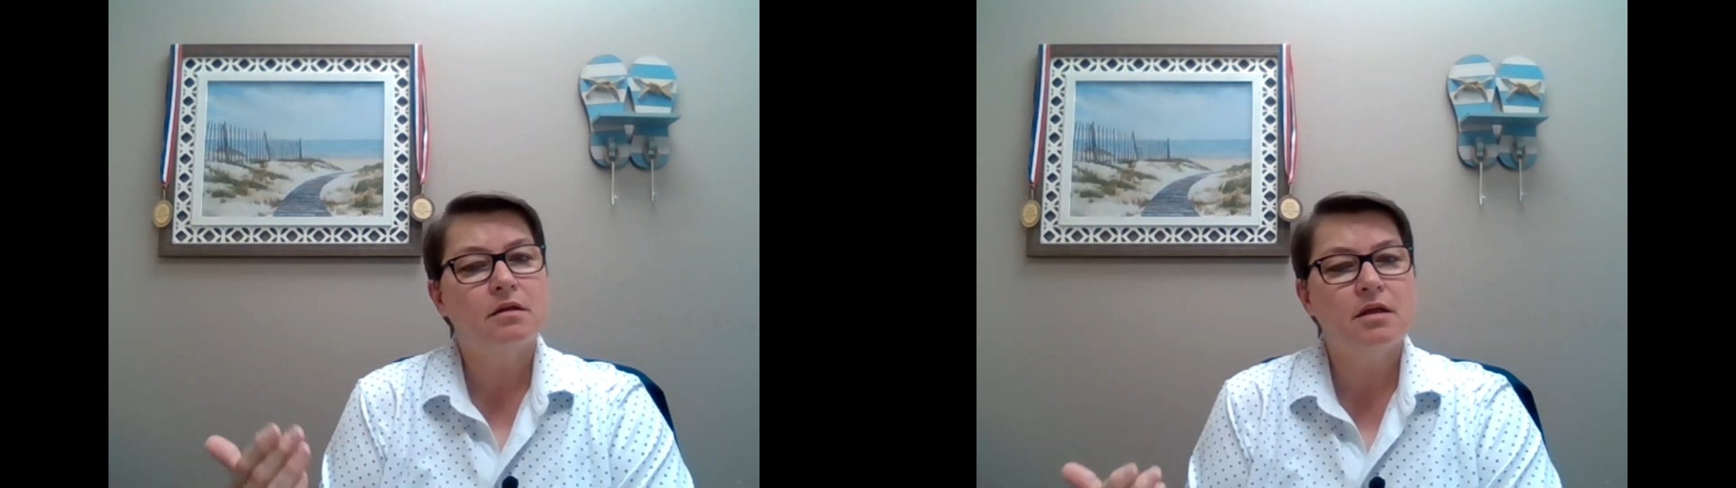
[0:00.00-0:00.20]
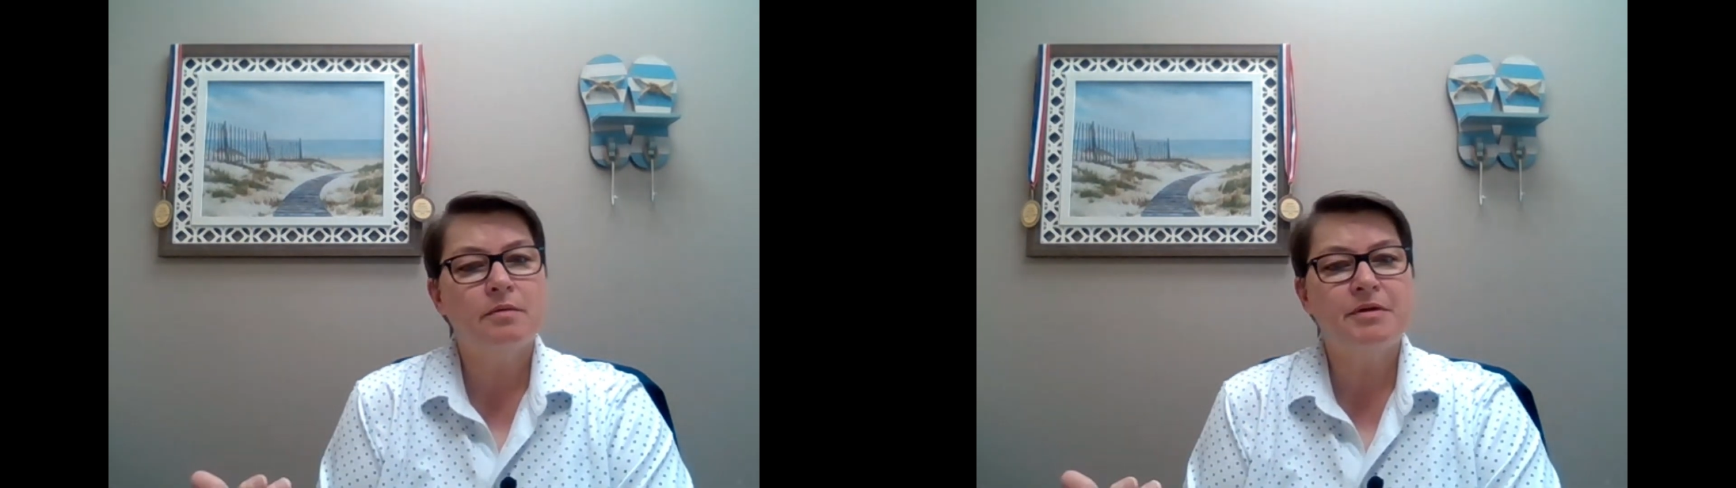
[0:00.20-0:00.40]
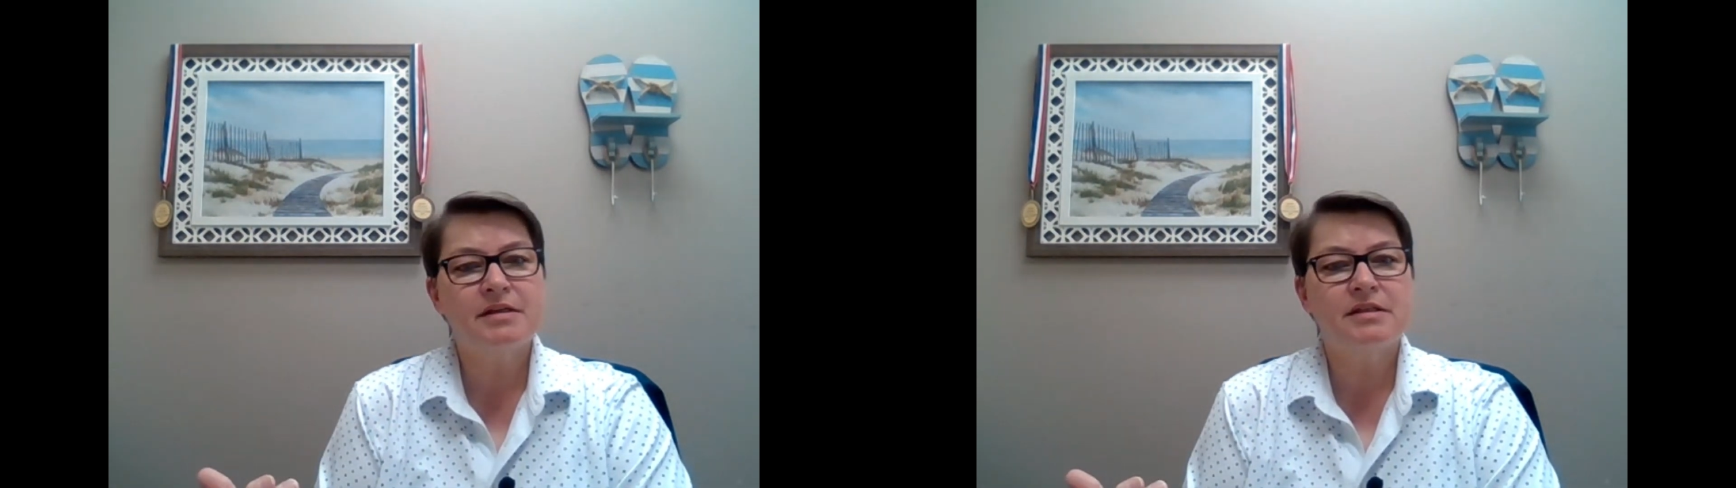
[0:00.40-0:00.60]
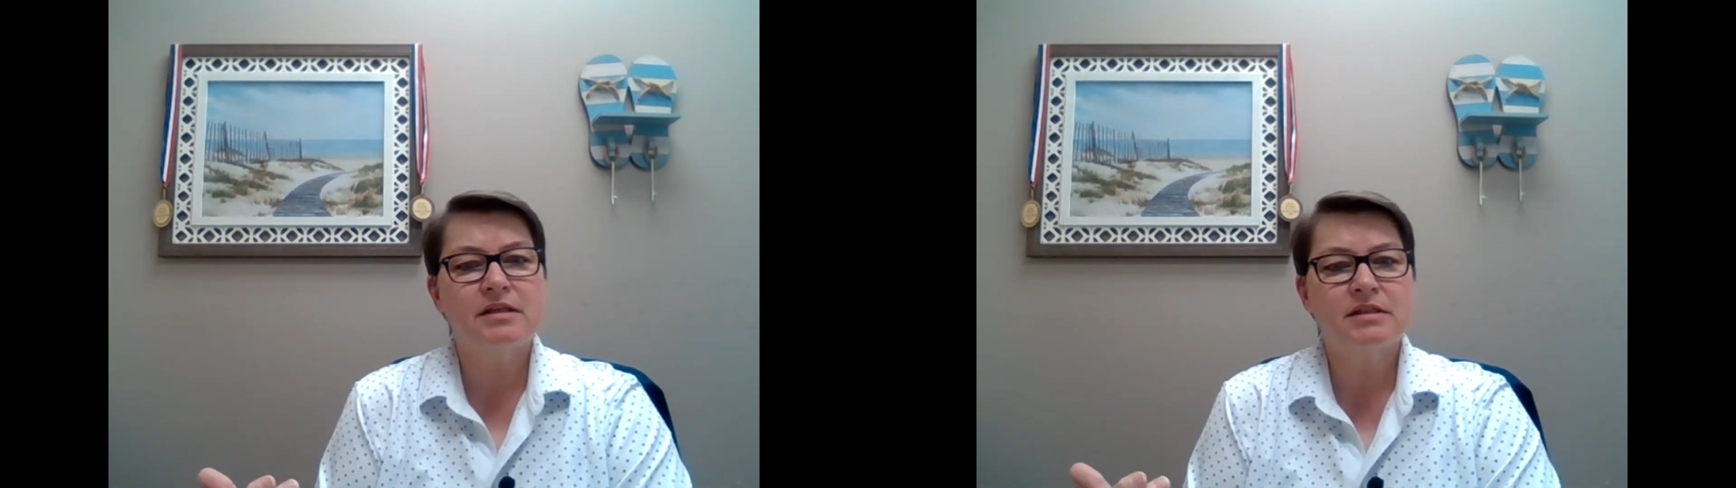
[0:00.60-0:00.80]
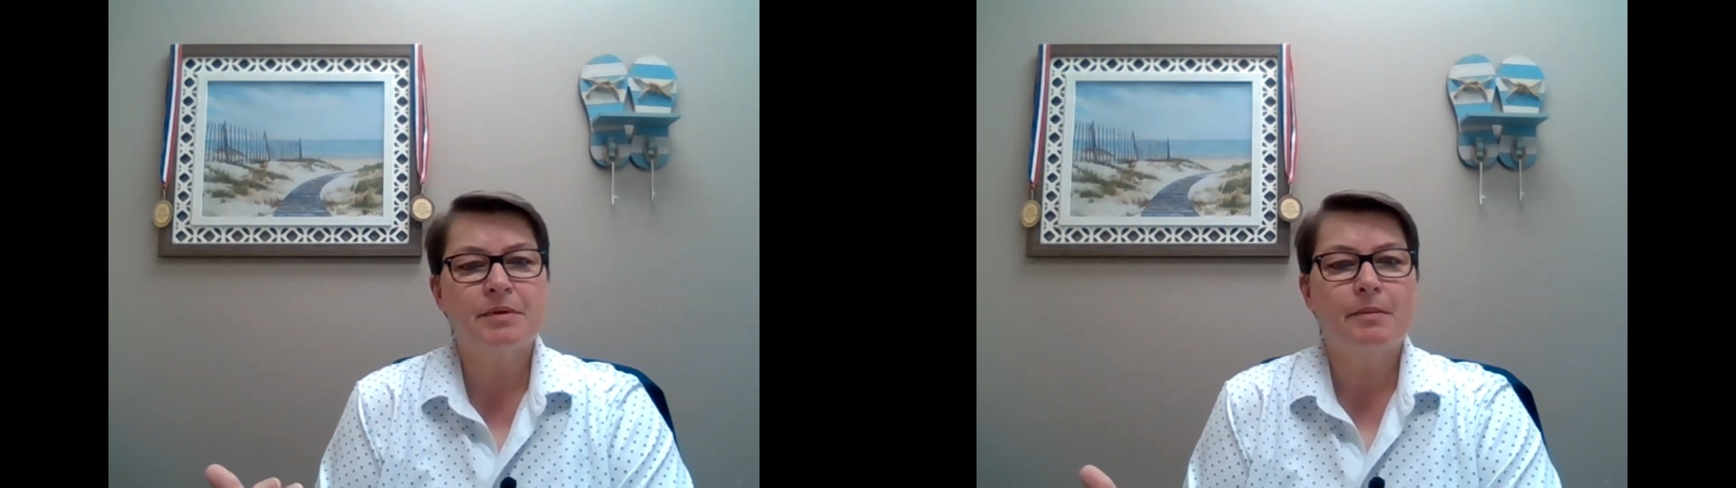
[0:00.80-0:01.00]
it'd be nice to get
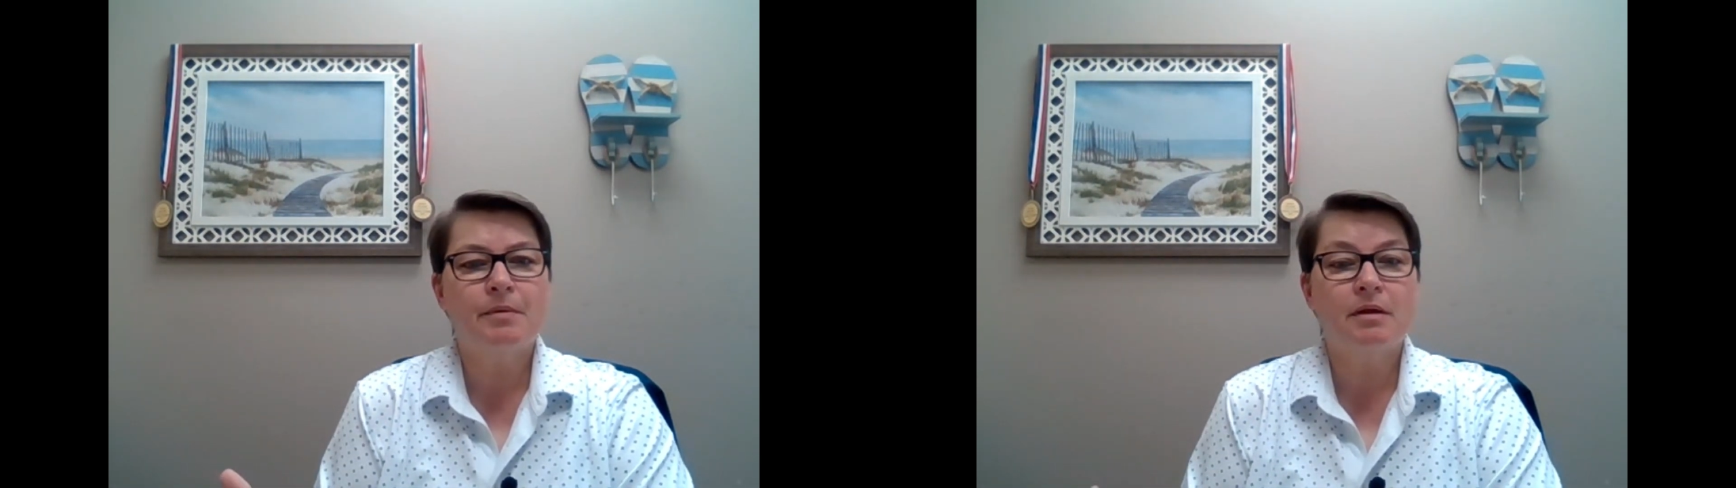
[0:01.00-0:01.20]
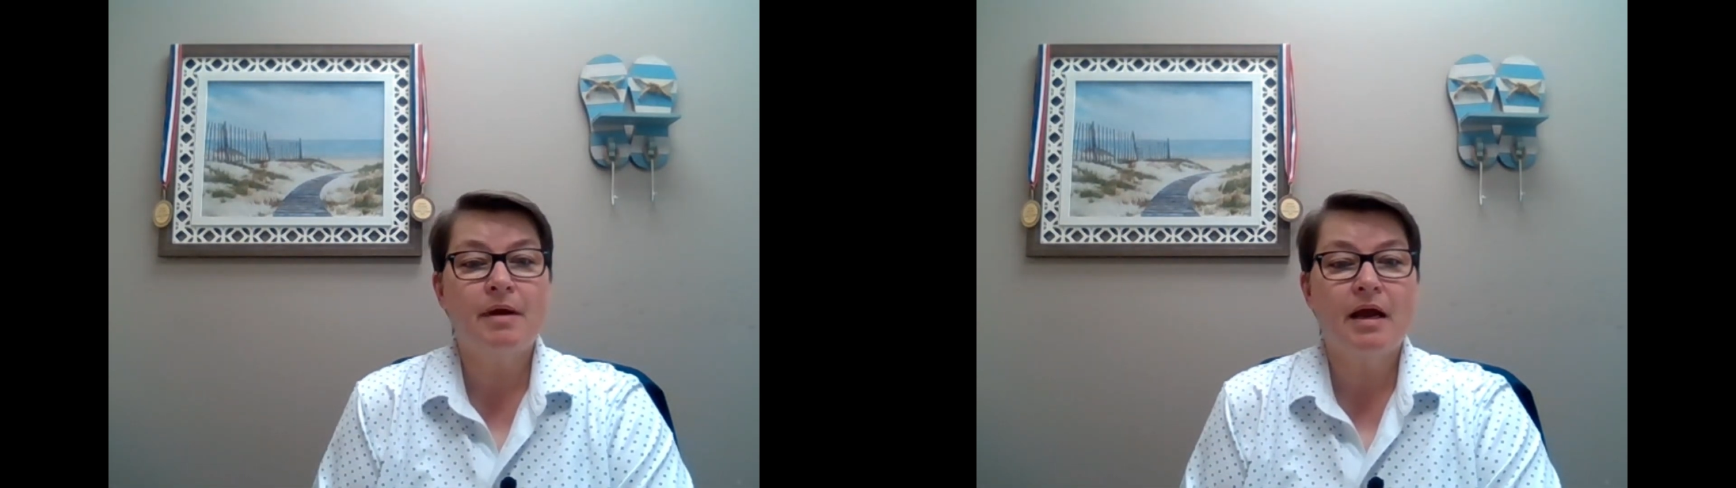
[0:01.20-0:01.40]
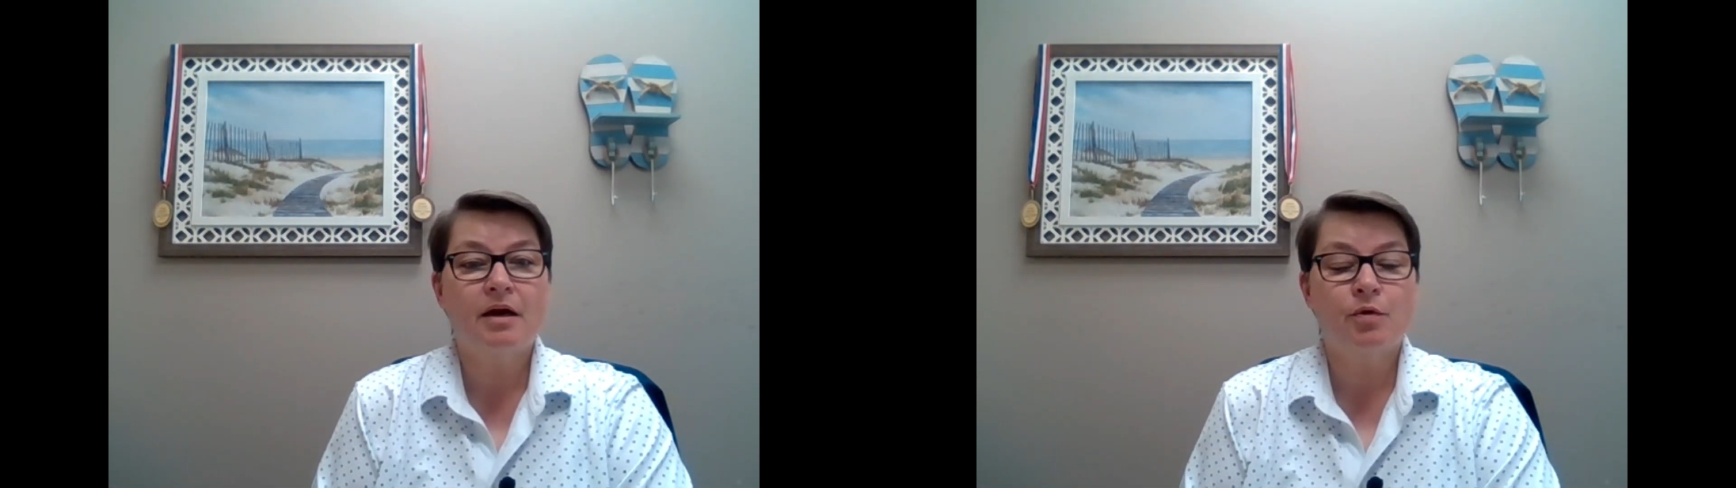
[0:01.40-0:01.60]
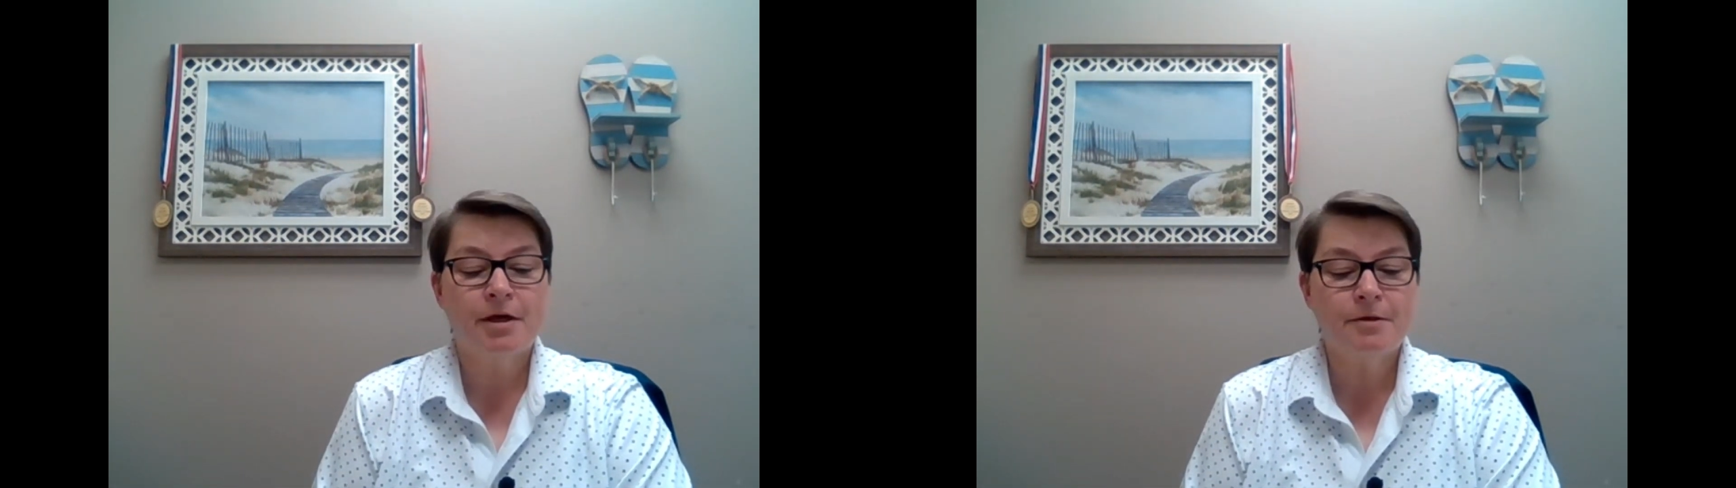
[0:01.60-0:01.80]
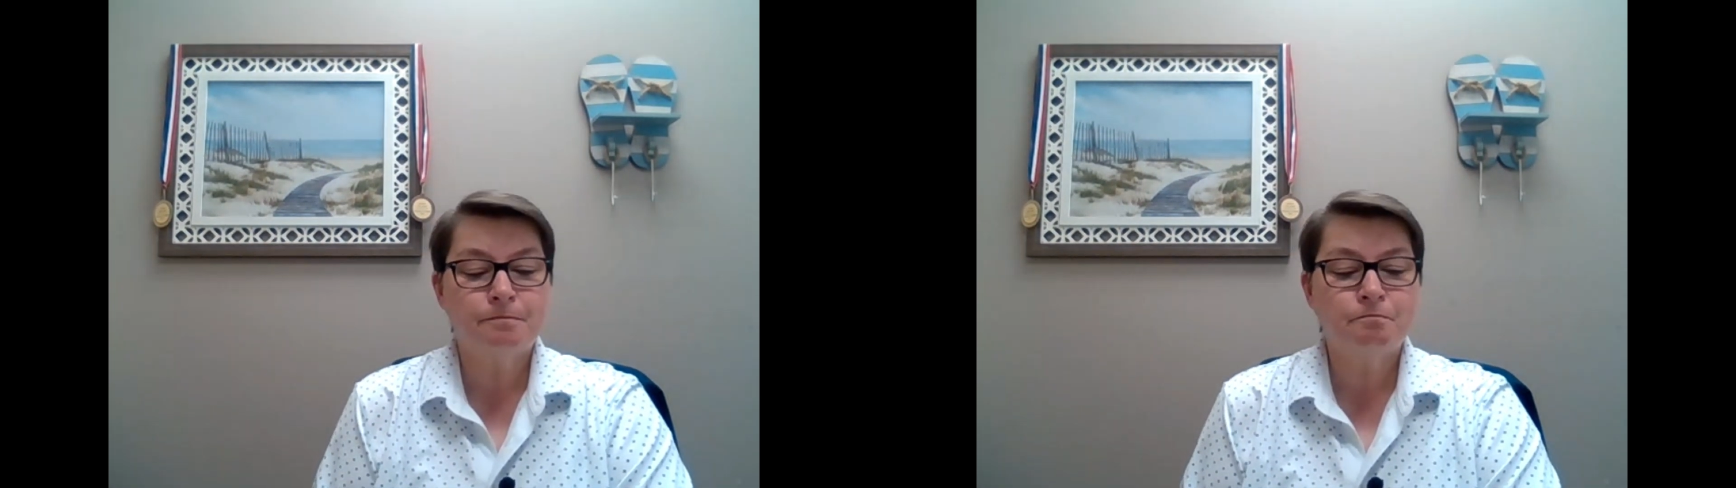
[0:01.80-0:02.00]
some of that money back, right?